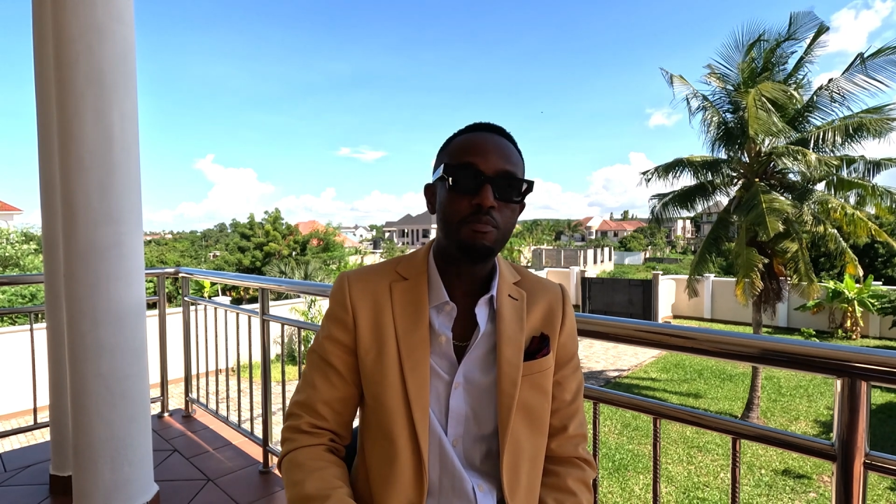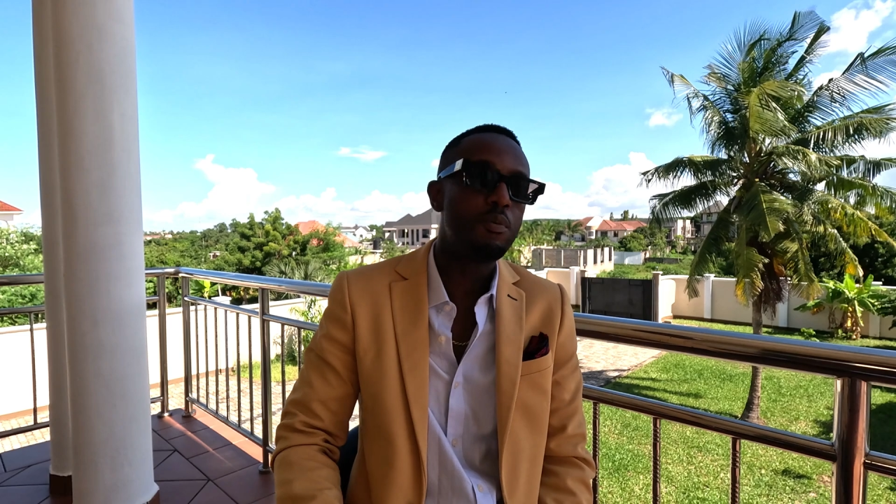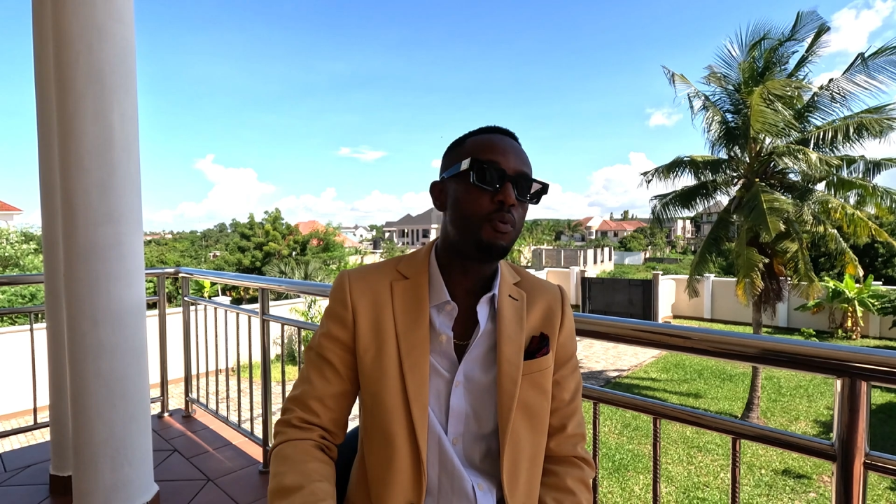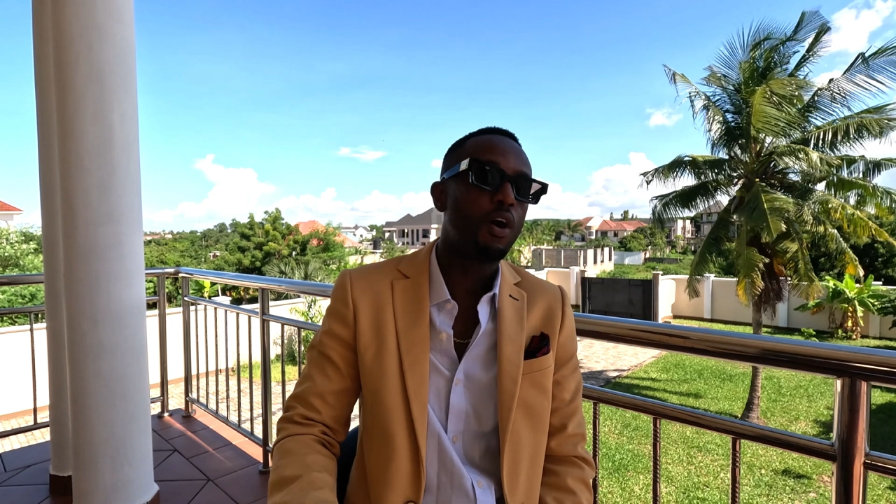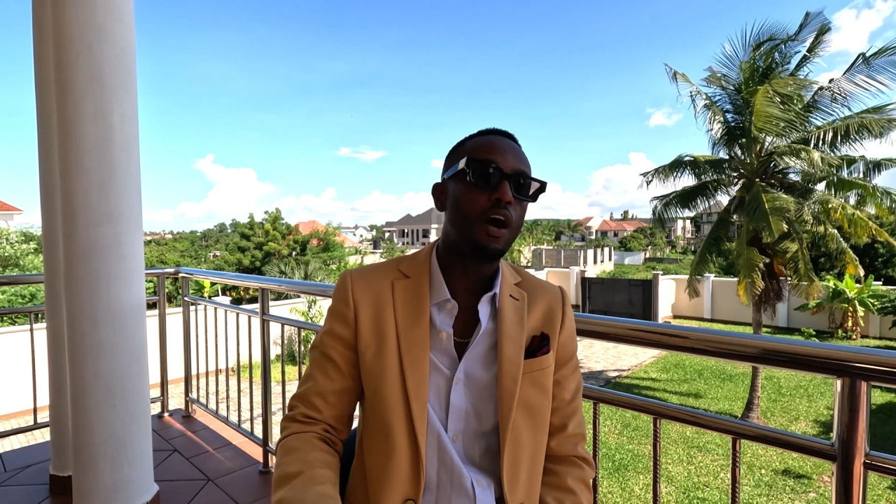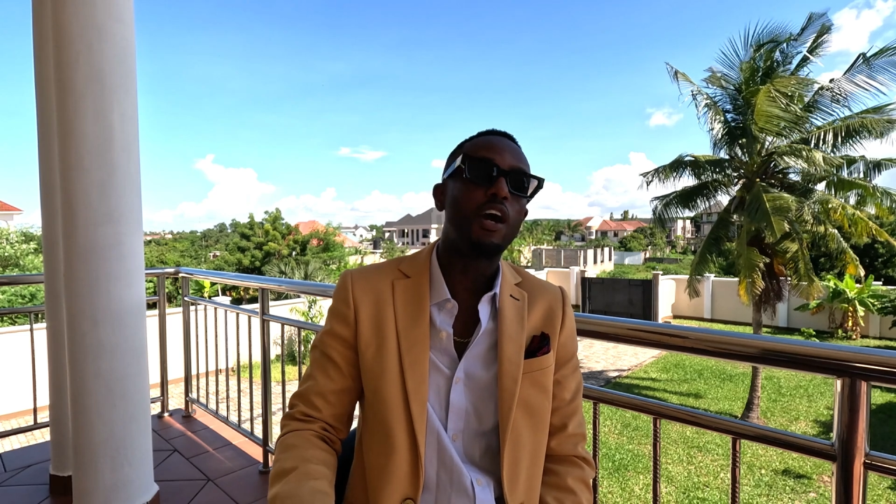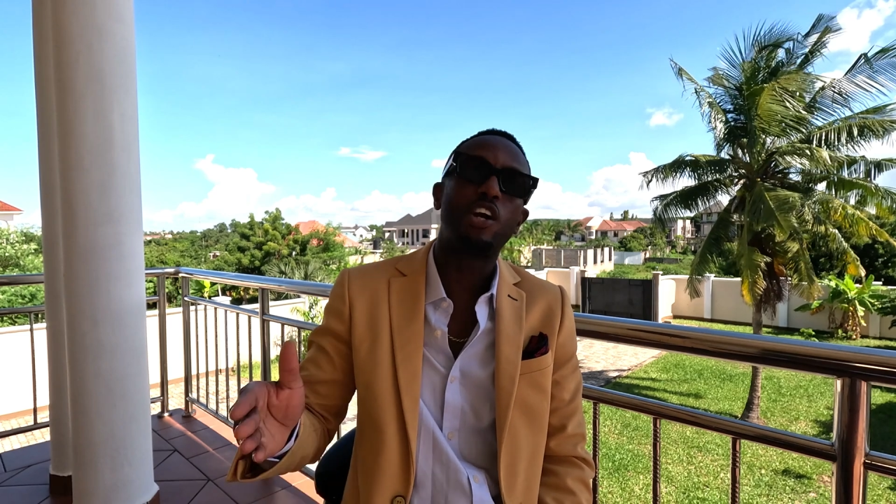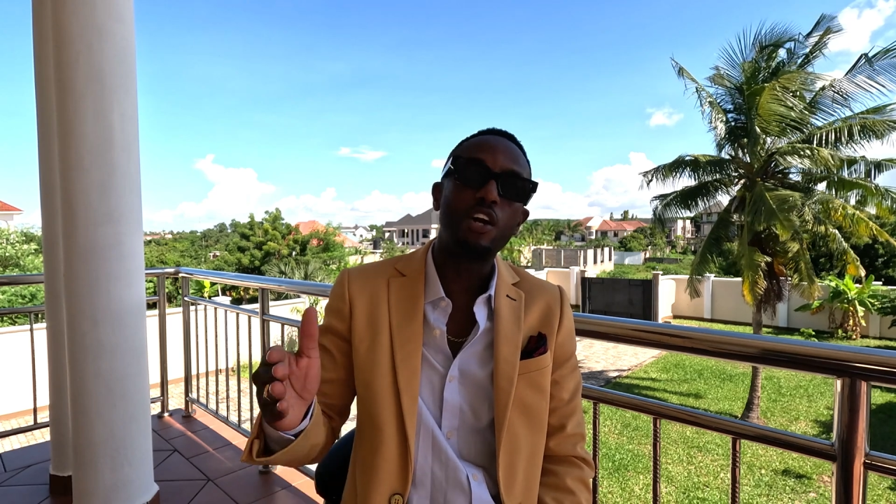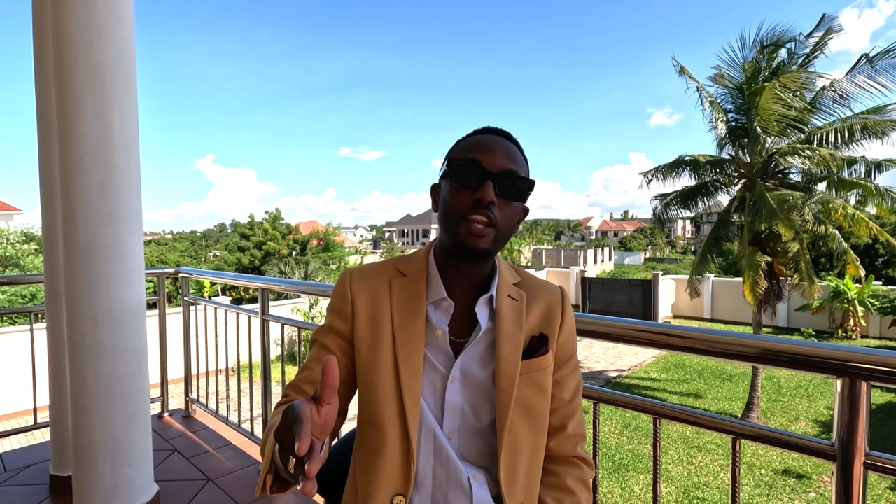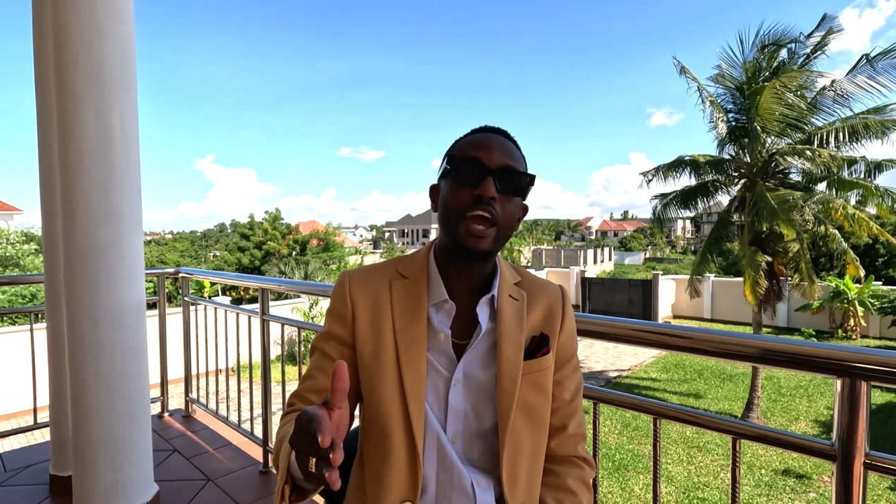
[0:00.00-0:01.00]
people are
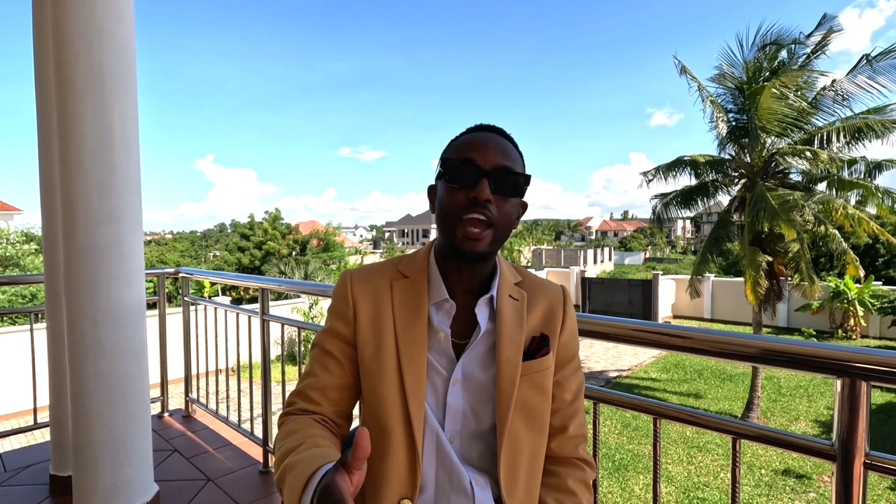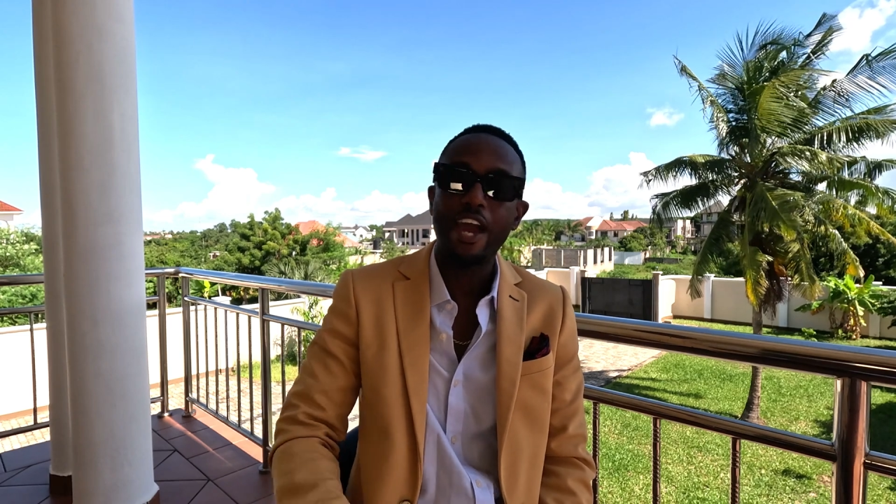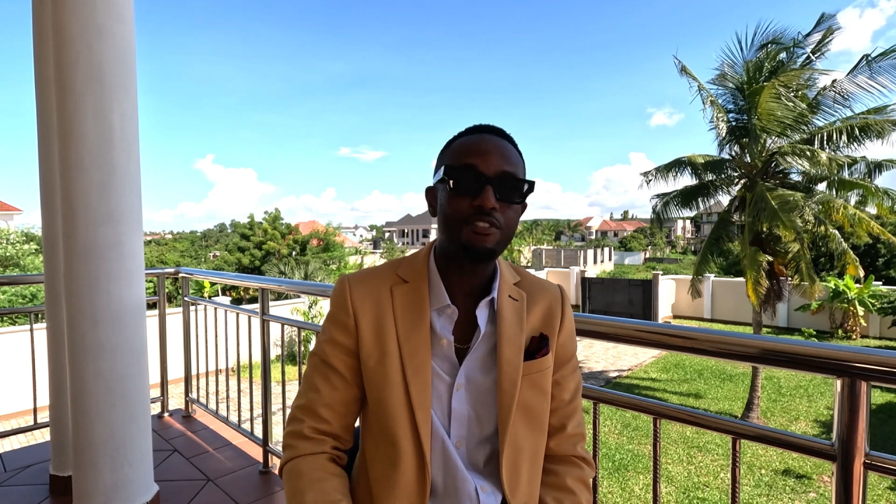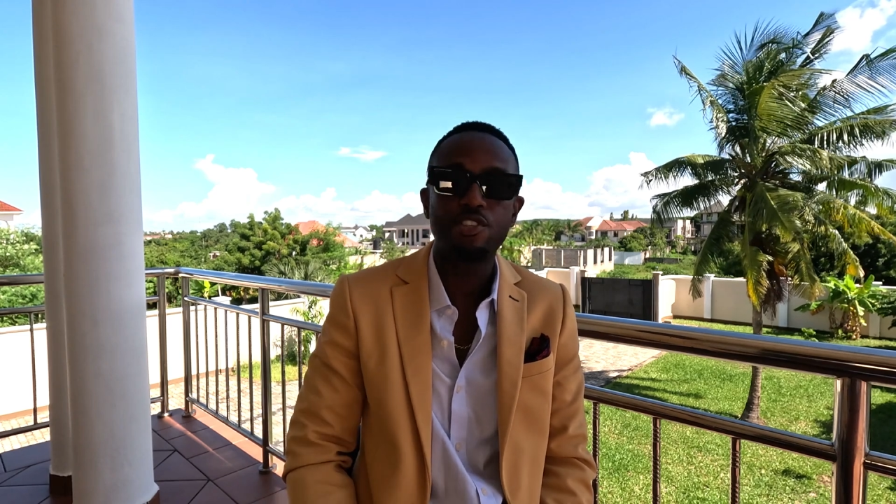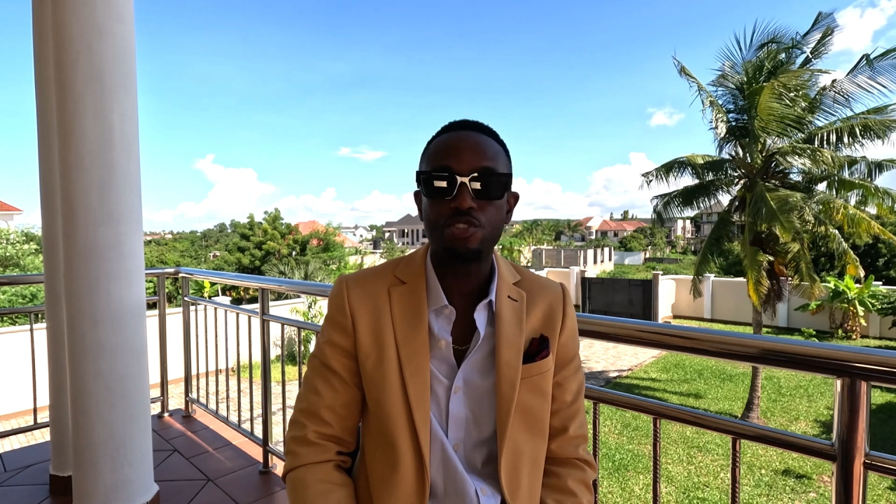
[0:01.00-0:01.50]
going to have